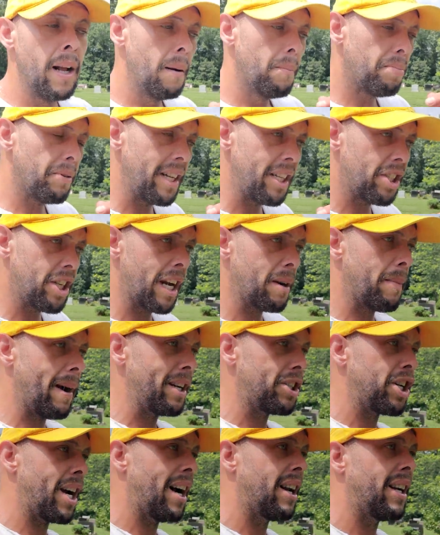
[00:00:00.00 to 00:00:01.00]
please check my
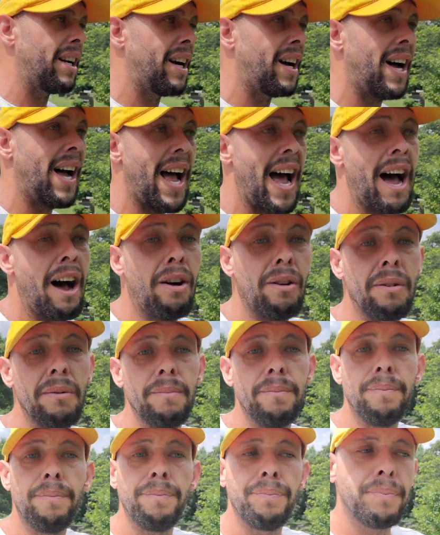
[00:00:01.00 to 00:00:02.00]
channel out.
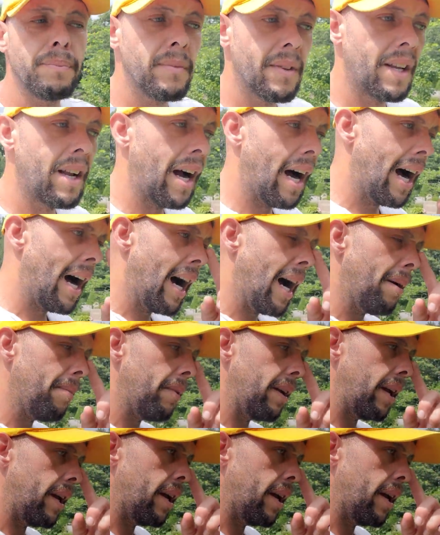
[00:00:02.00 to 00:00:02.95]
Um,